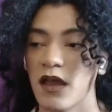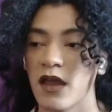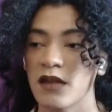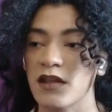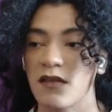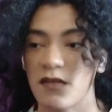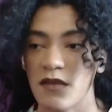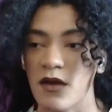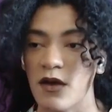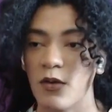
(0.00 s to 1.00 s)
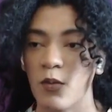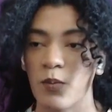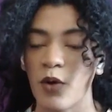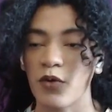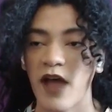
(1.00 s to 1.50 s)
and Lisa
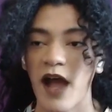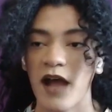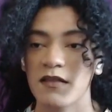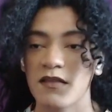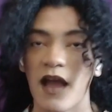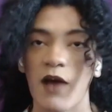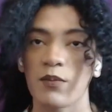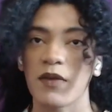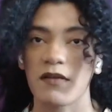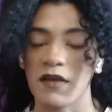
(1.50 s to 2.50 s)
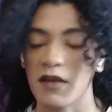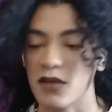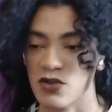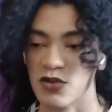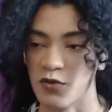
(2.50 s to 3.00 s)
both had sound mixing
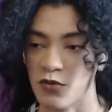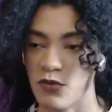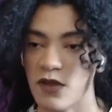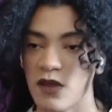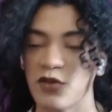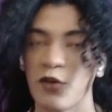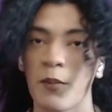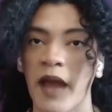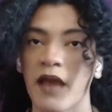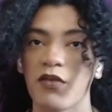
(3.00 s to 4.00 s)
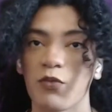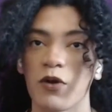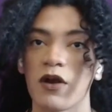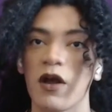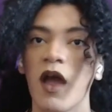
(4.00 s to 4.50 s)
issues. Like their mics
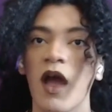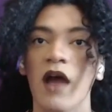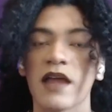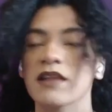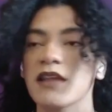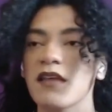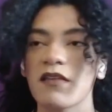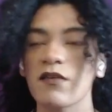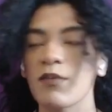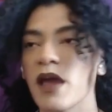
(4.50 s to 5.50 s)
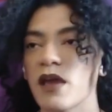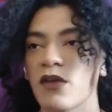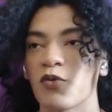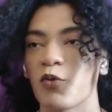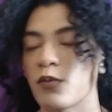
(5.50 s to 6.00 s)
were like Lisa's mic
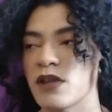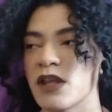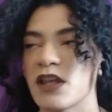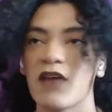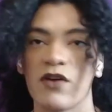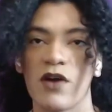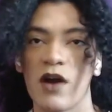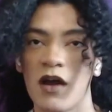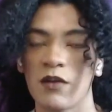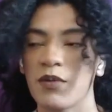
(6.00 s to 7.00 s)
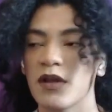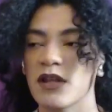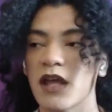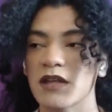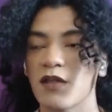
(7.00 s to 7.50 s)
is normally never on,
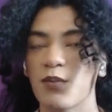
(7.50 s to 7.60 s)
but like let's